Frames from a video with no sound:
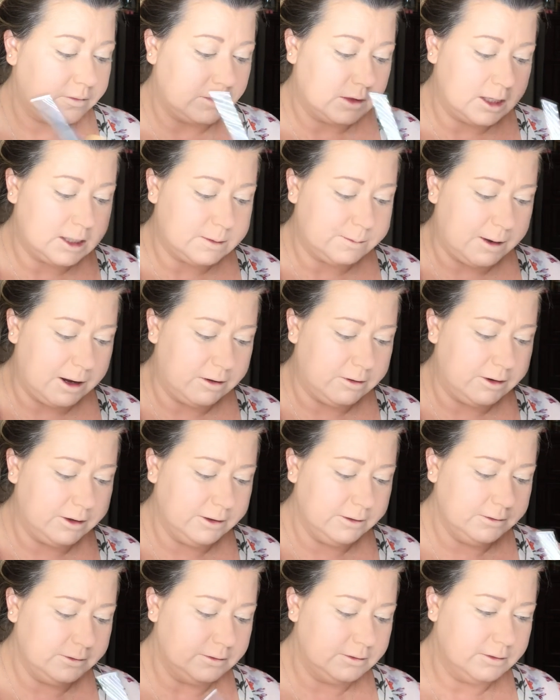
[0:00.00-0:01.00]
This
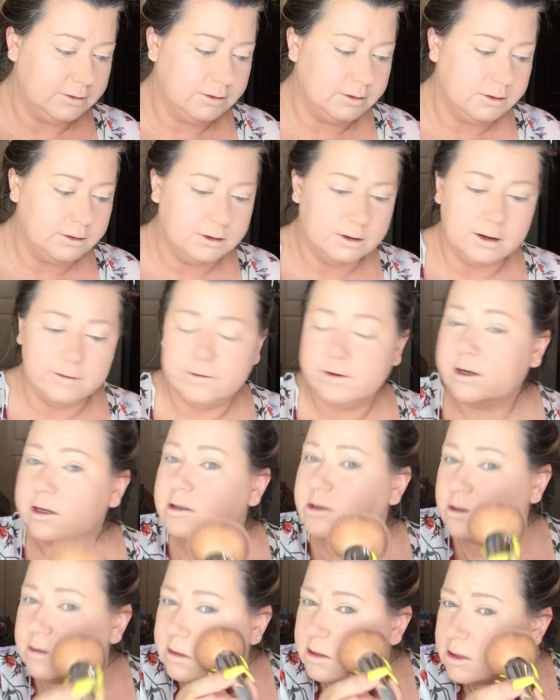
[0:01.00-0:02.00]
powder? Have you
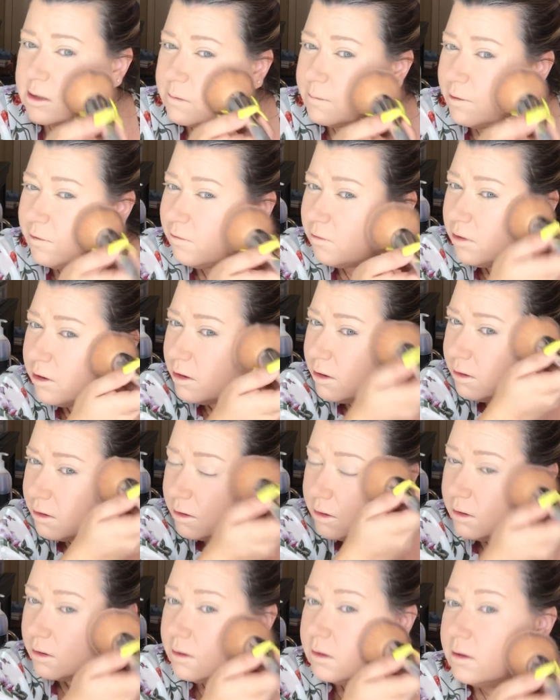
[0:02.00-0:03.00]
guys used this before?
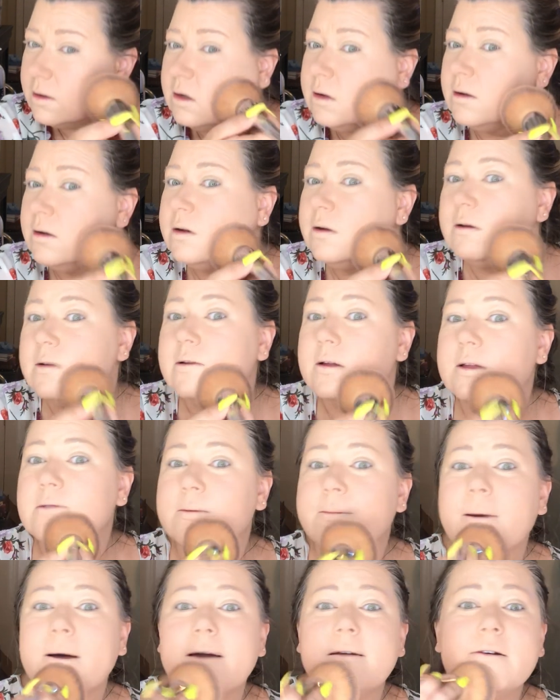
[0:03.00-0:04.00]
This
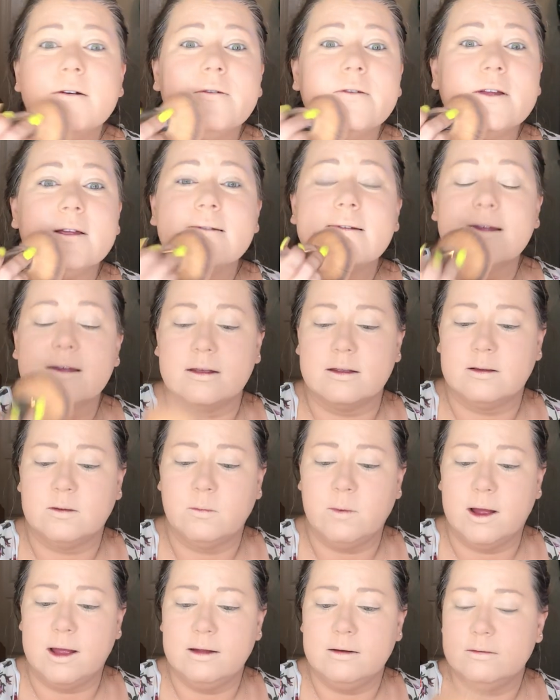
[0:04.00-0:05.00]
powder feels like it's
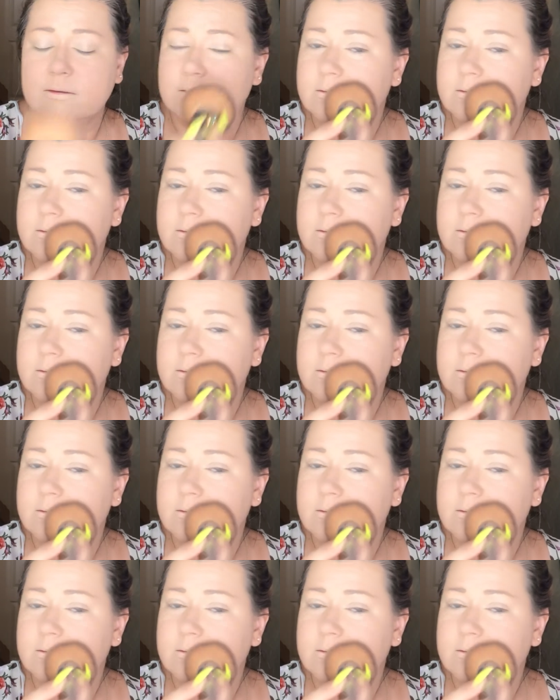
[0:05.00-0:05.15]
wet.